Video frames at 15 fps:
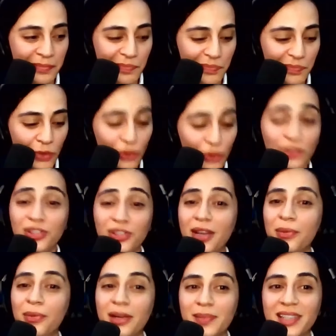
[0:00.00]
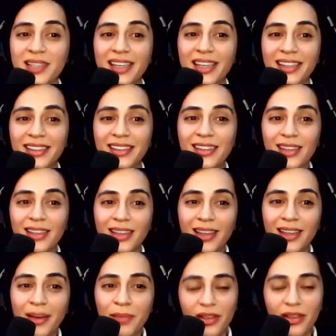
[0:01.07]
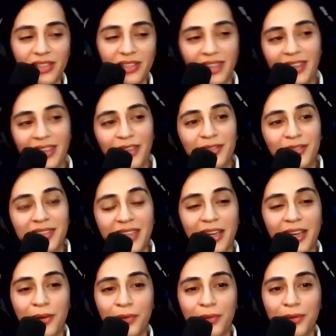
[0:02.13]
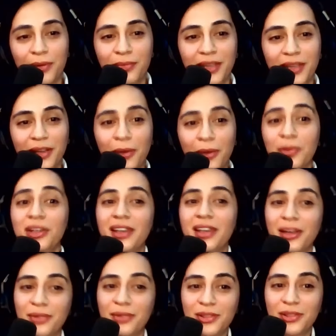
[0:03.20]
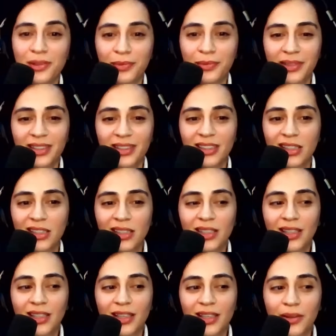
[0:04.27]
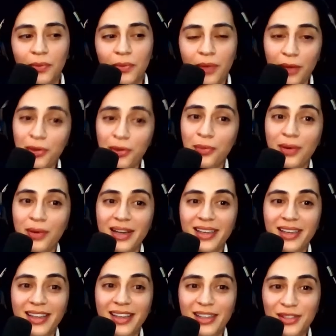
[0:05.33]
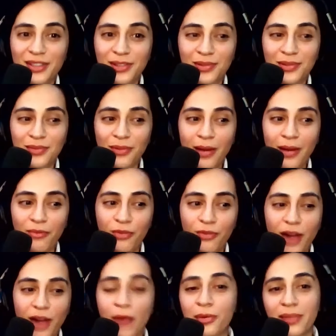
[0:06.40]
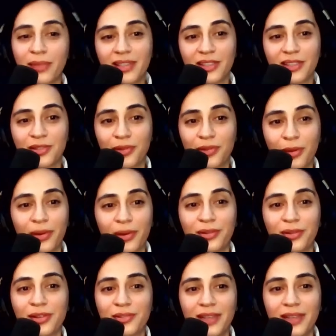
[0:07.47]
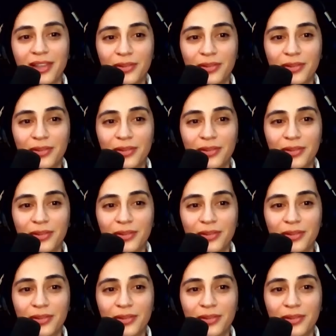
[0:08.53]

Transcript: understand what I'm saying. Because at the end of the day, when we communicate with someone, what we want is for our message to come across, right?